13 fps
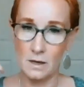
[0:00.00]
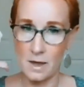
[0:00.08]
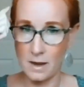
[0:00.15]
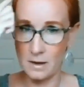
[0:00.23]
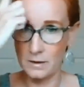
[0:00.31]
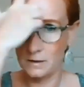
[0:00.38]

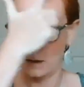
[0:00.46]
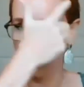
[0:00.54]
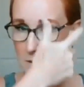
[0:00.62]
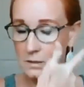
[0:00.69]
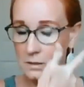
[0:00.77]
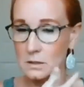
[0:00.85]
Okay.
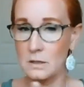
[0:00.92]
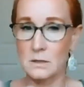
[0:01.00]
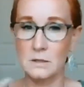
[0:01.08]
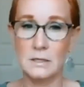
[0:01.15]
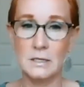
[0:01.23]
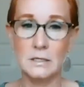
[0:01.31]

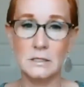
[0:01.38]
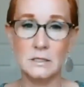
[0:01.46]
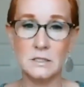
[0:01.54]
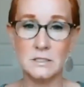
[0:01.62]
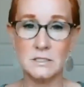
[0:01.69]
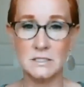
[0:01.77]

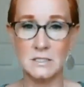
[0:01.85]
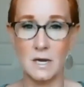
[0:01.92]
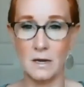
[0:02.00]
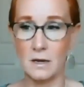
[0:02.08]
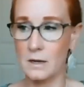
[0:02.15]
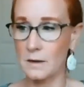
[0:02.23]
Needed the
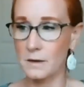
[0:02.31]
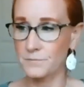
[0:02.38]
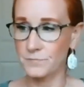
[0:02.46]
stick